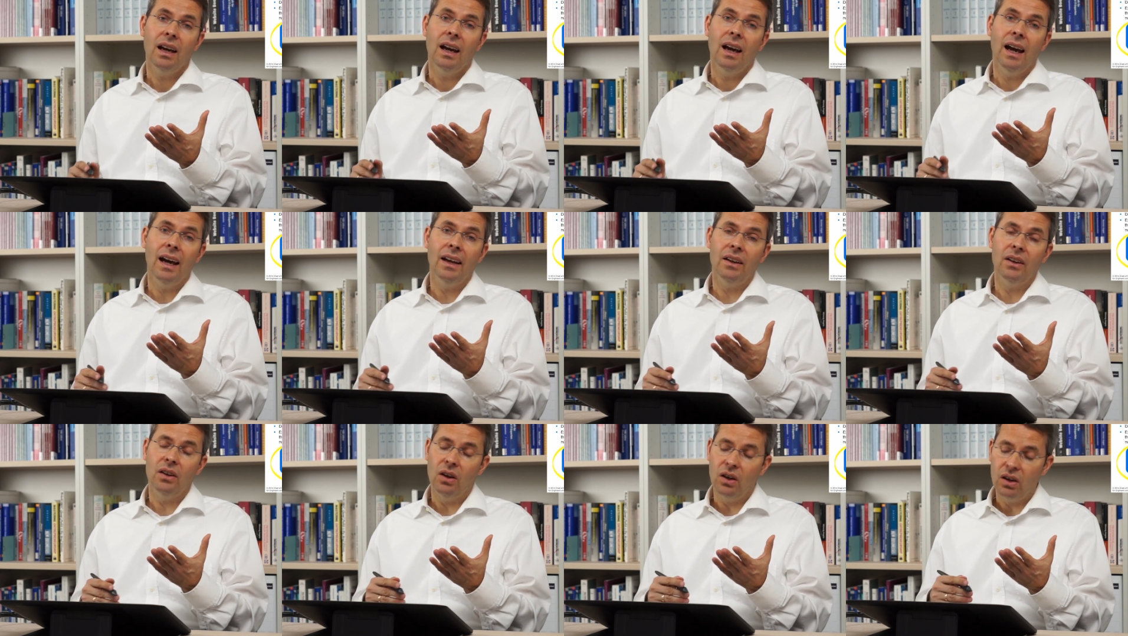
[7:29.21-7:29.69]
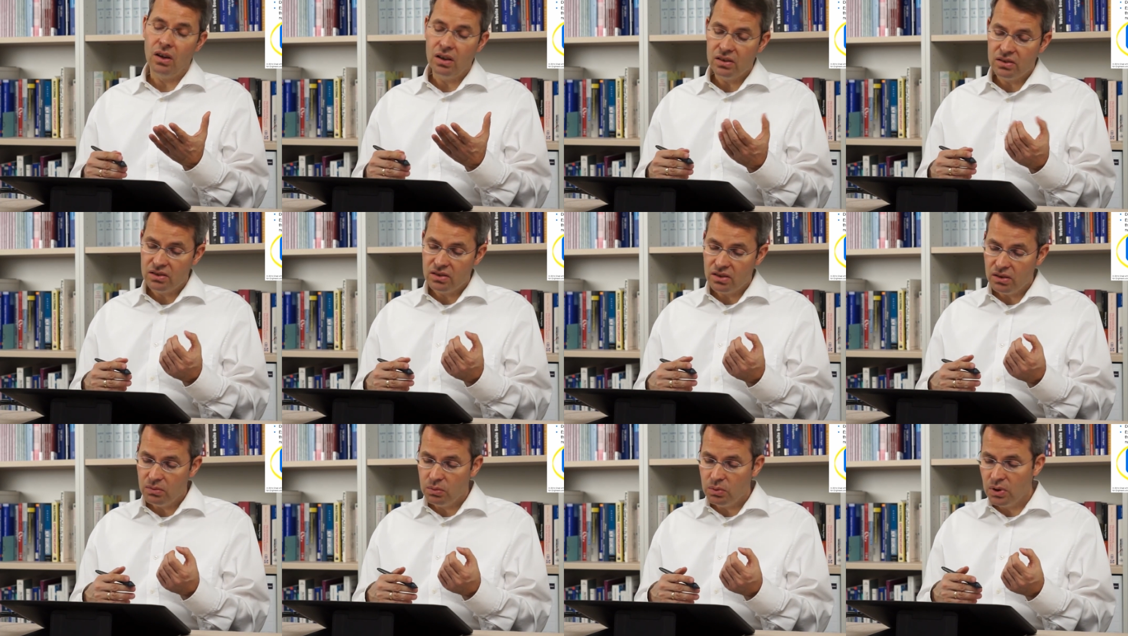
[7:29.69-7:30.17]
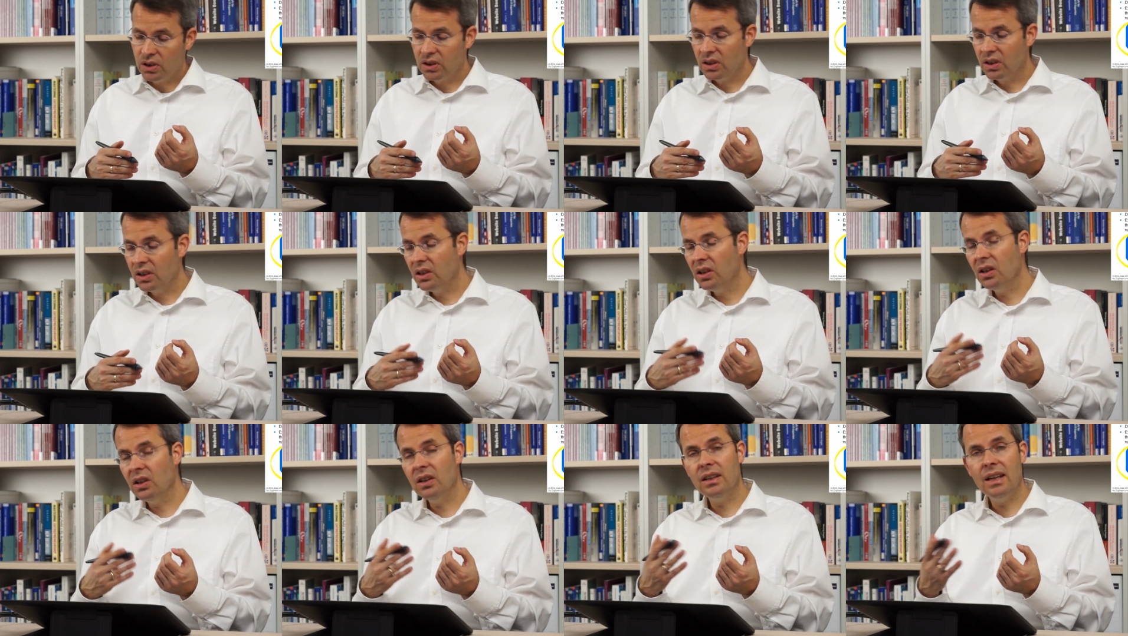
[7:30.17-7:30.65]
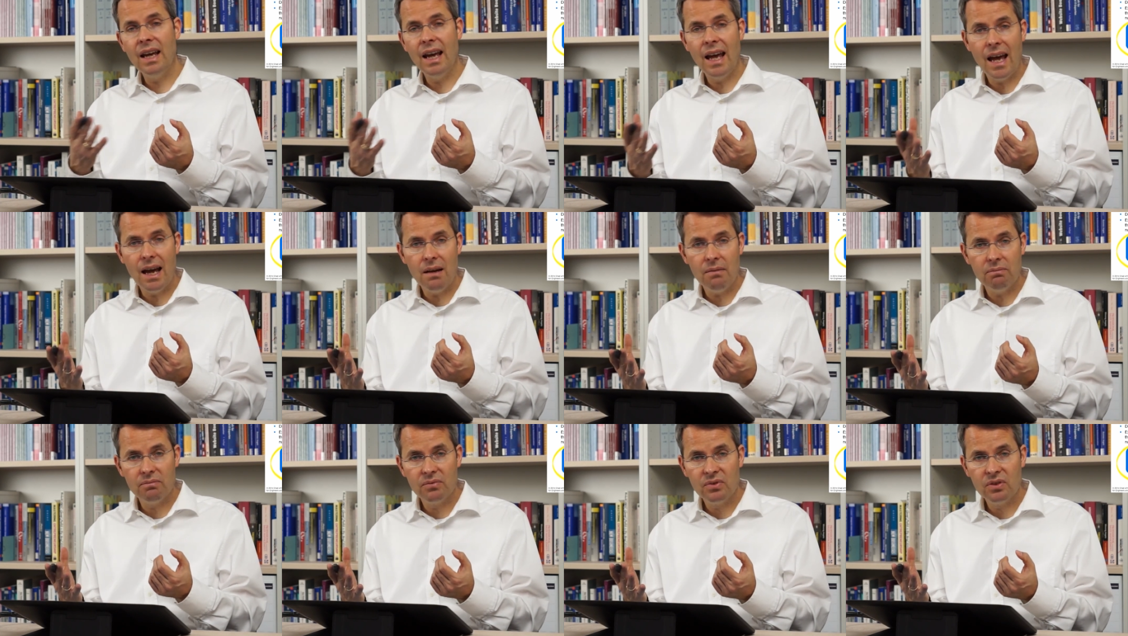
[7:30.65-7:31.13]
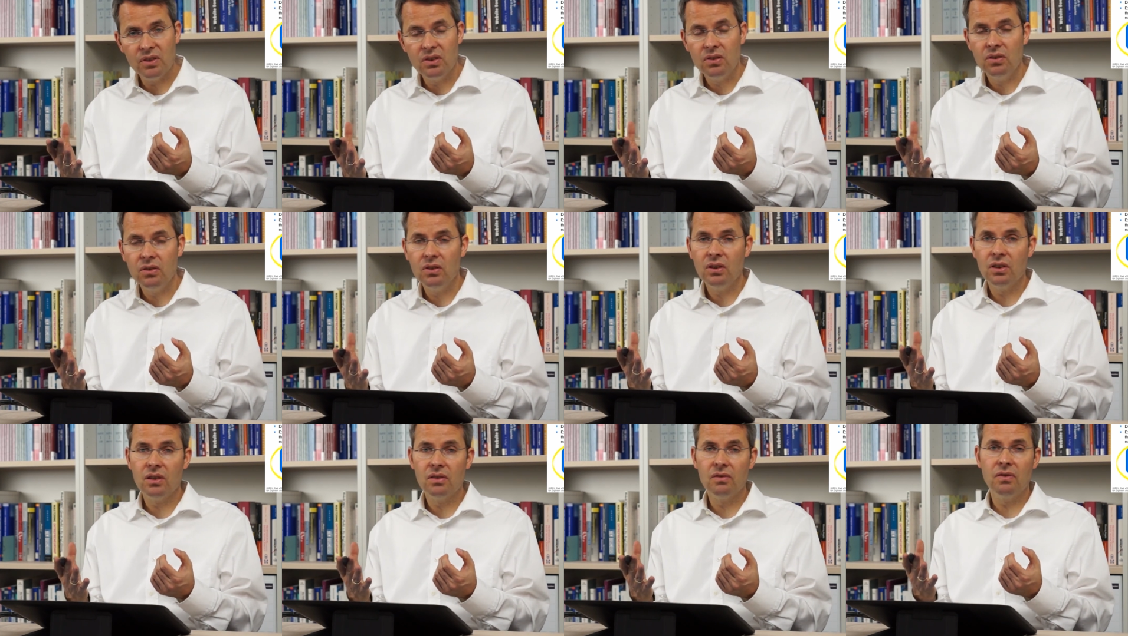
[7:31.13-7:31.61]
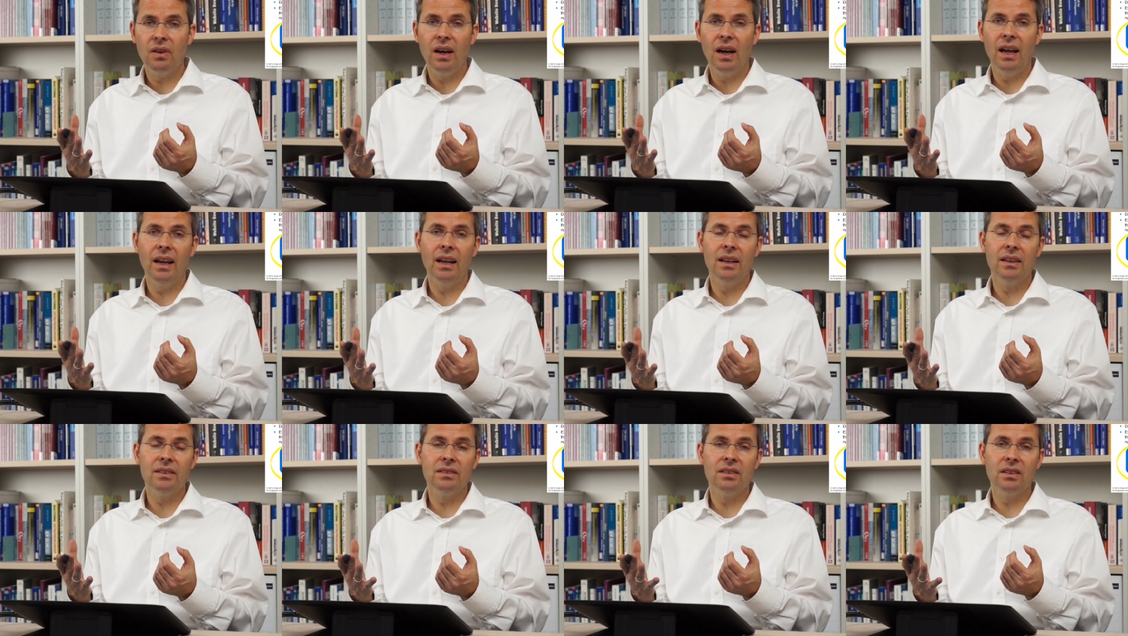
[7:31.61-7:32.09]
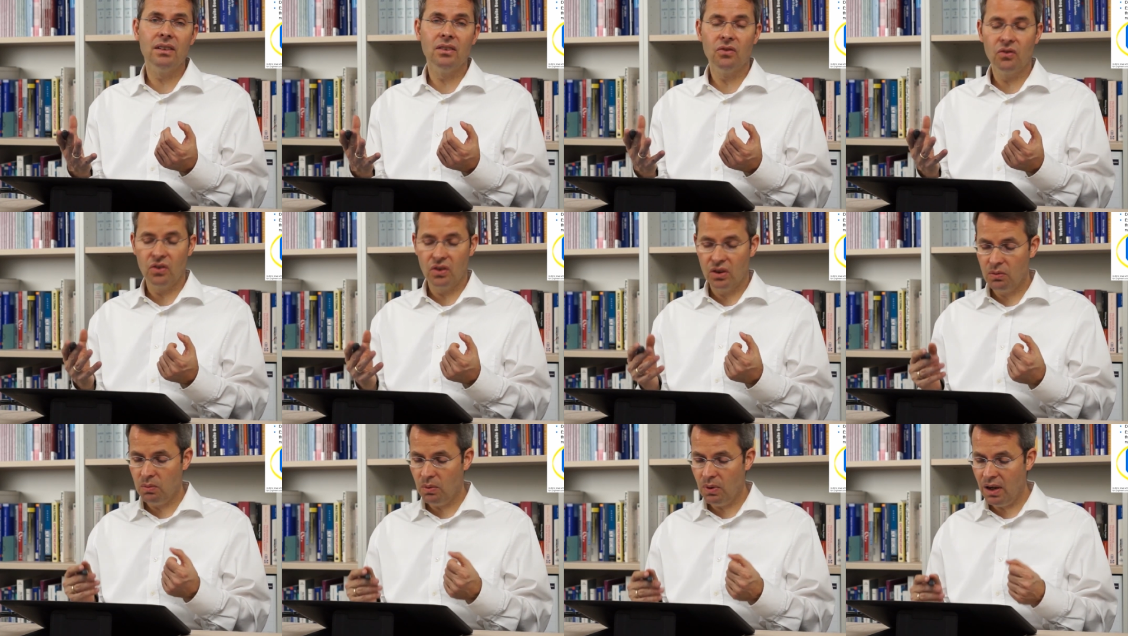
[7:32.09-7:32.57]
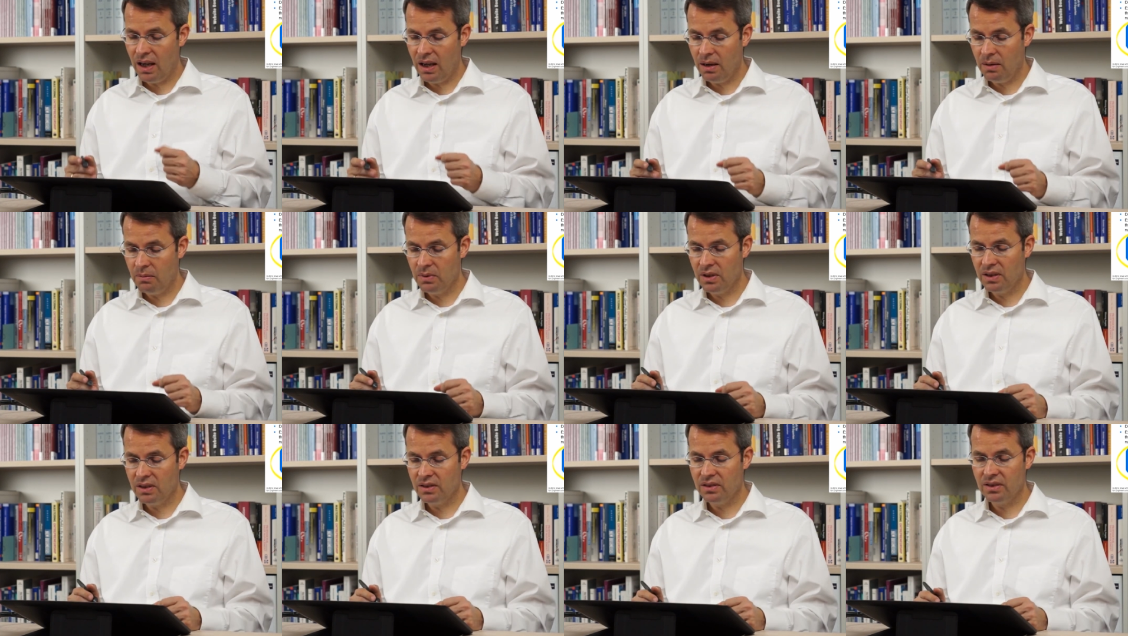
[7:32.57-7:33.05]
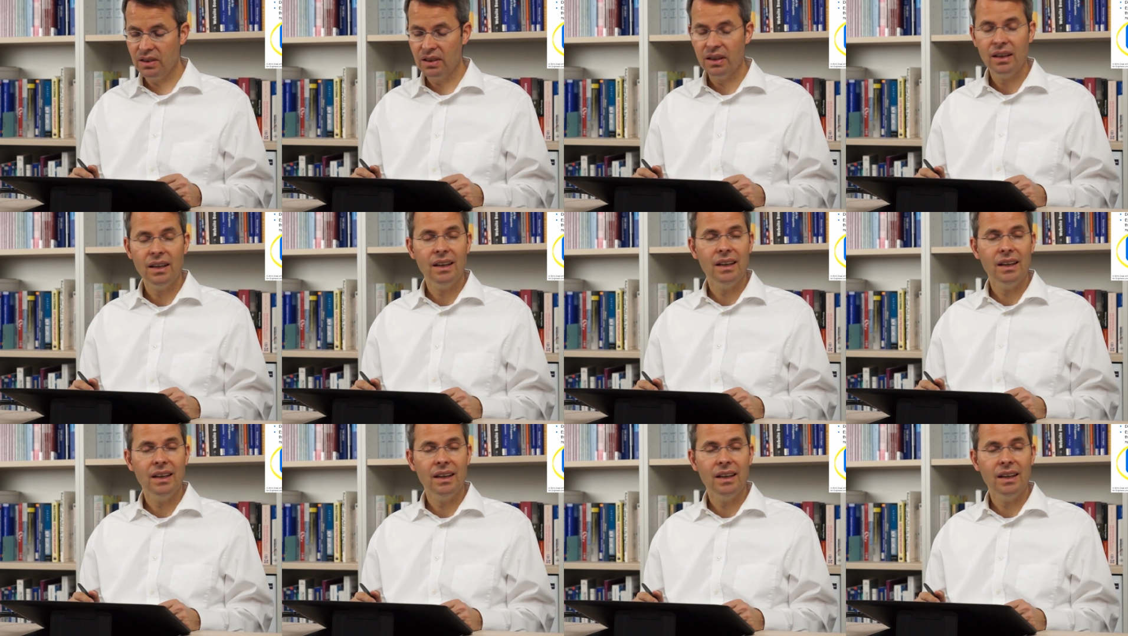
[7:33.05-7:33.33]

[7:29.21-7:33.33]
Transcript: and also what could happen to your financing requirements